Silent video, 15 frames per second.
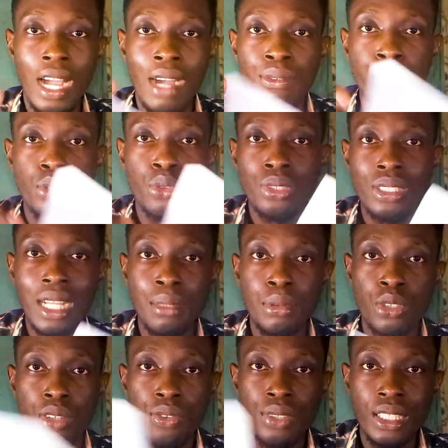have two
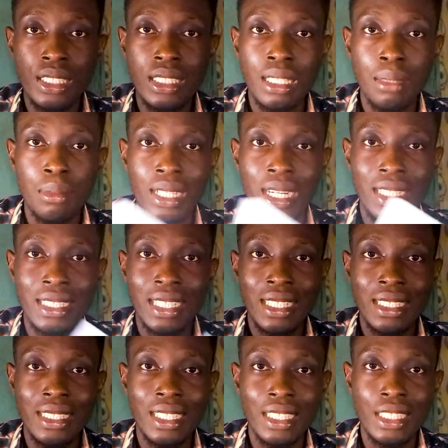types of ATM card
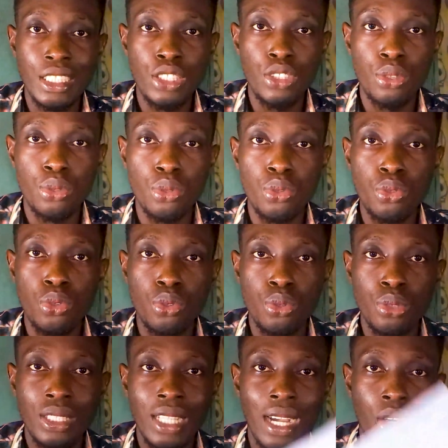that they issue
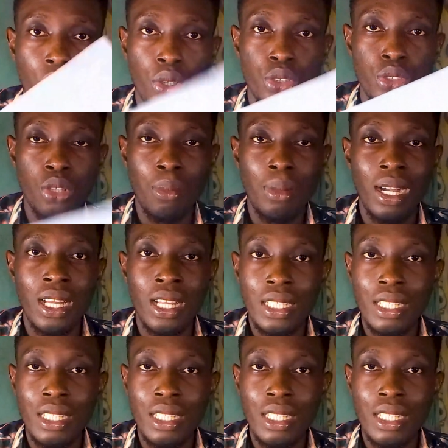to their customer.